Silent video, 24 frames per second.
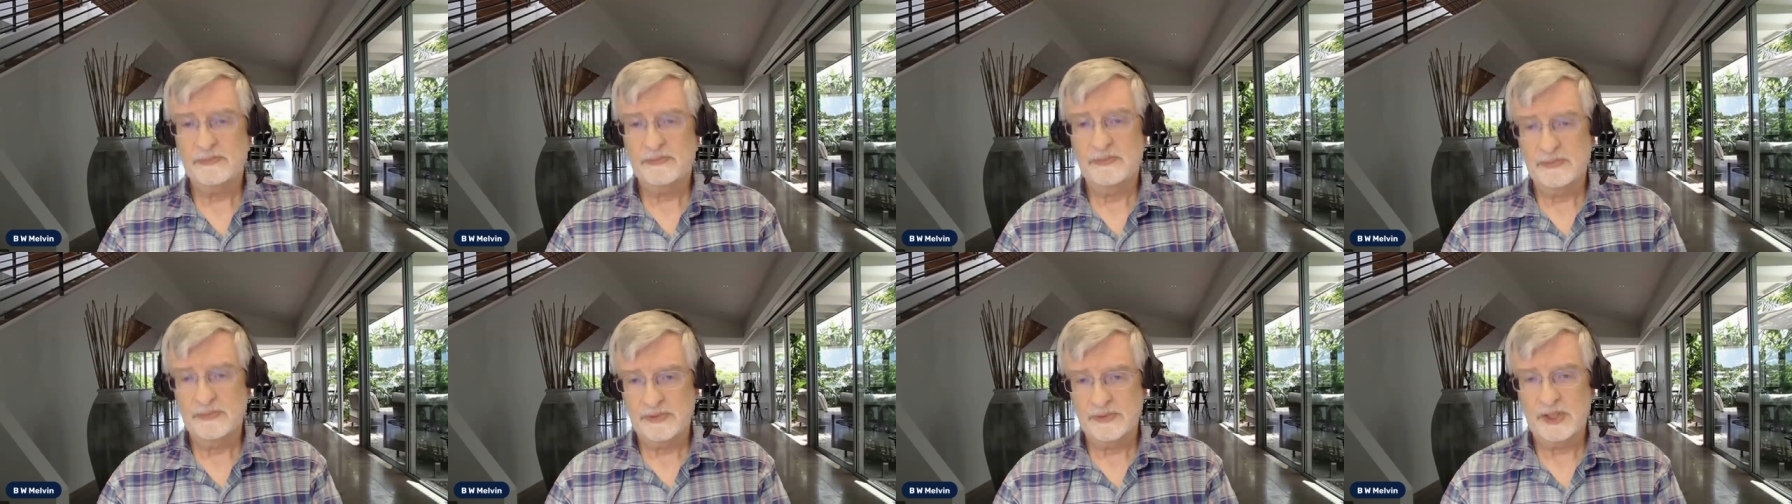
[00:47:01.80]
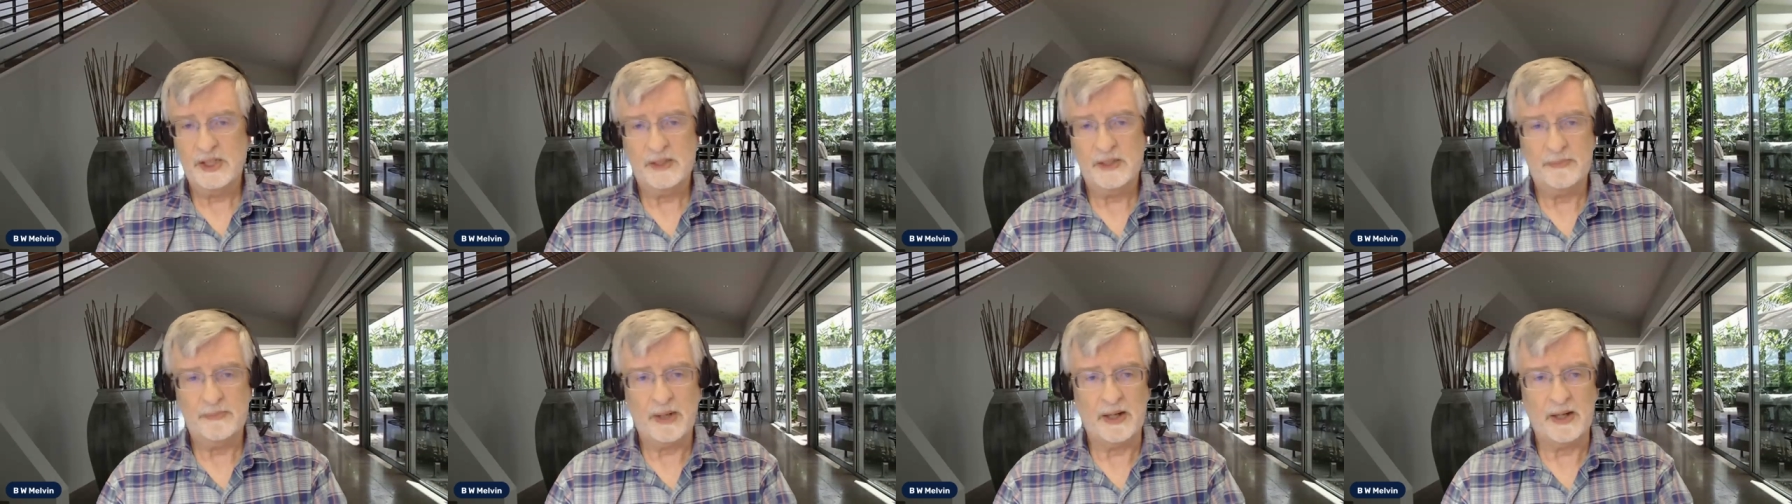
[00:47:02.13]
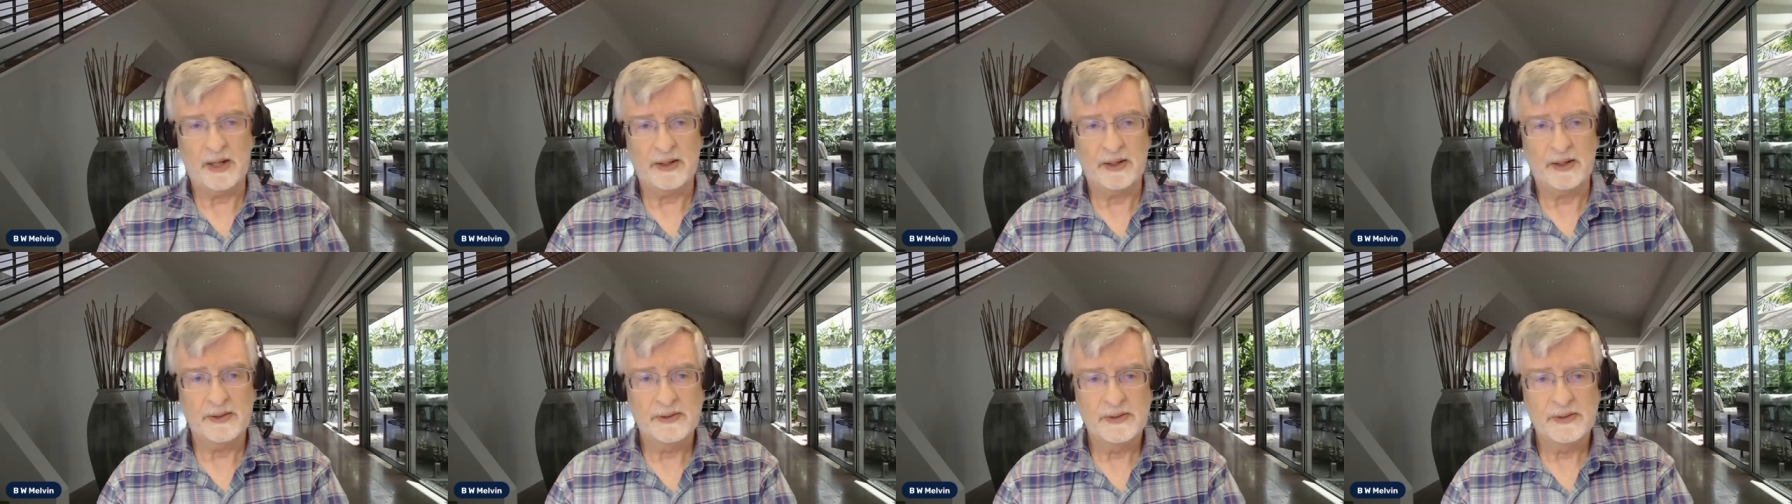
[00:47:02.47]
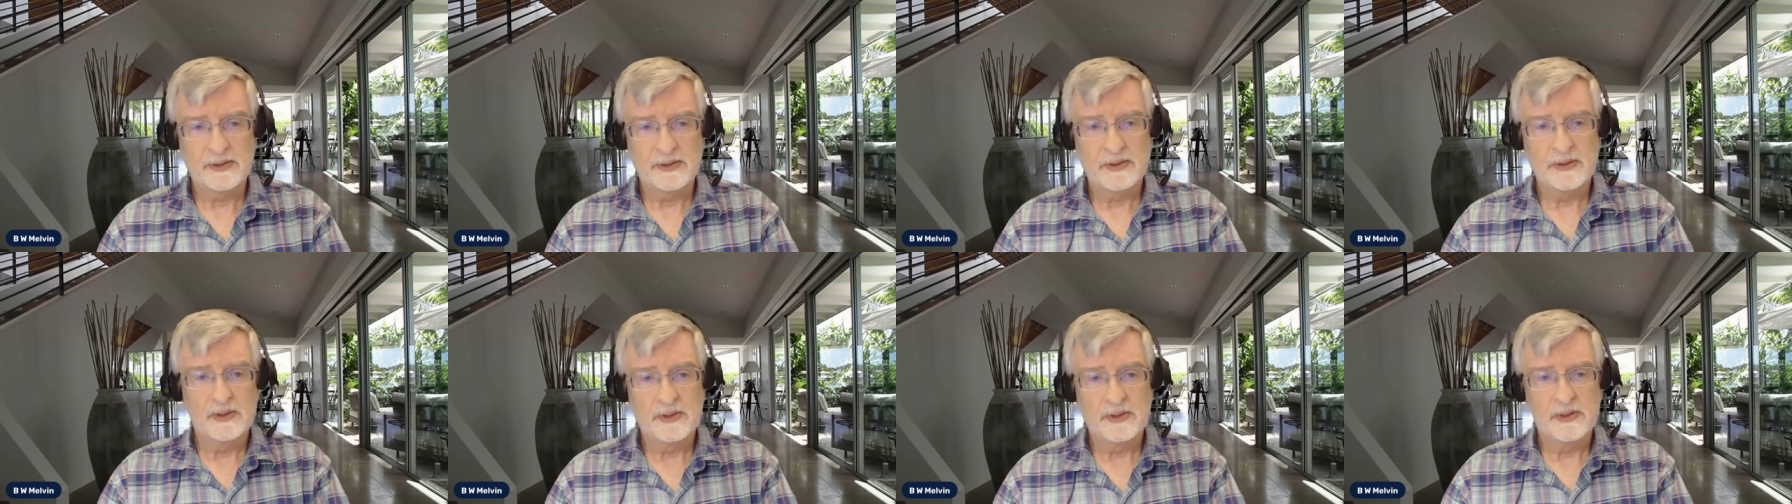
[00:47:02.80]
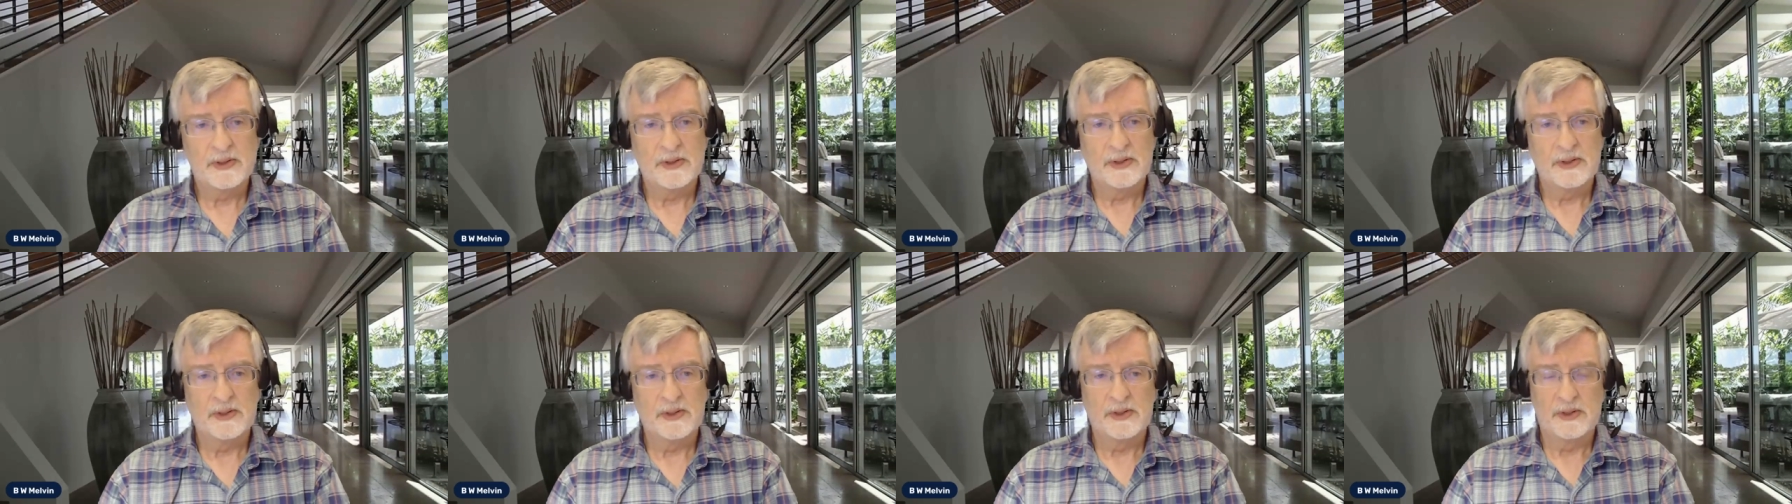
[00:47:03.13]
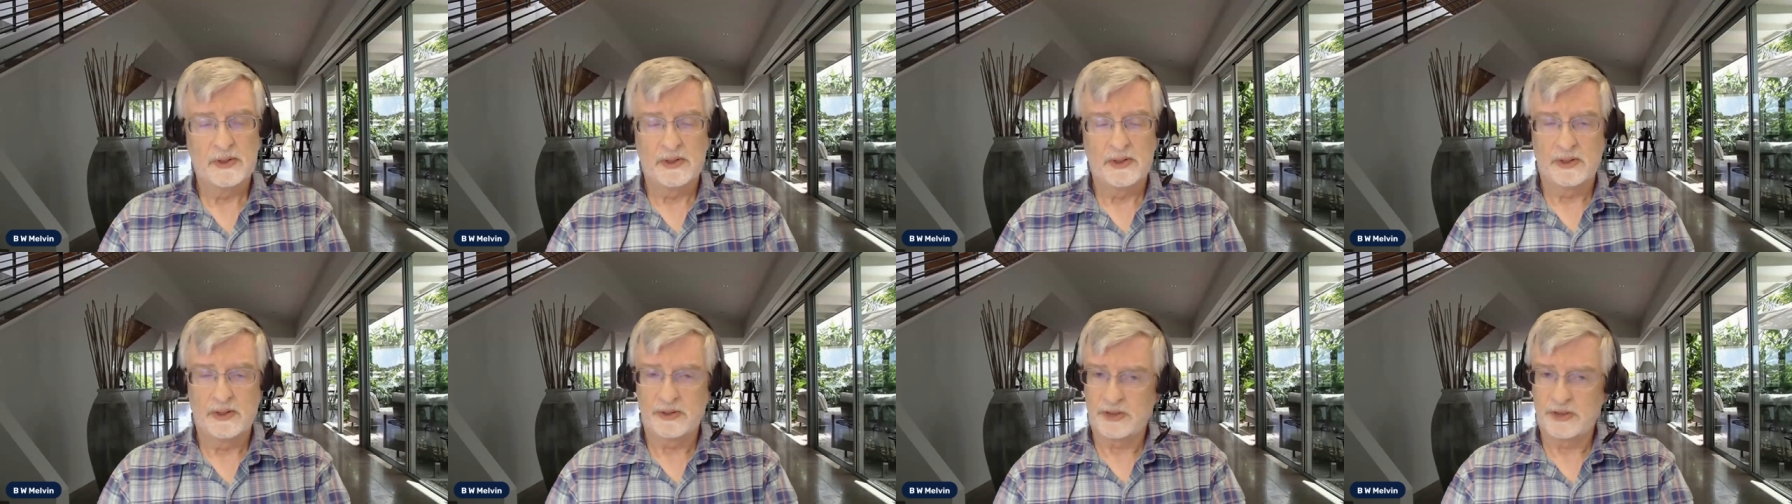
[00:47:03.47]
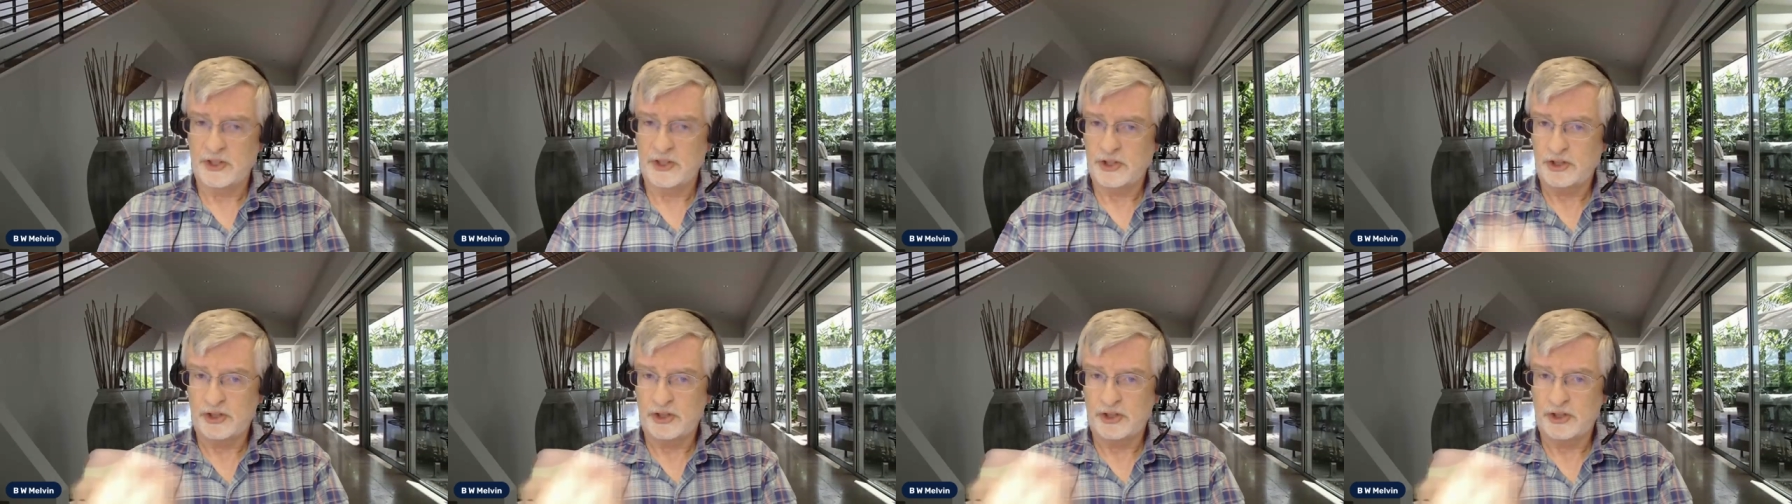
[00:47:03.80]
Think about it just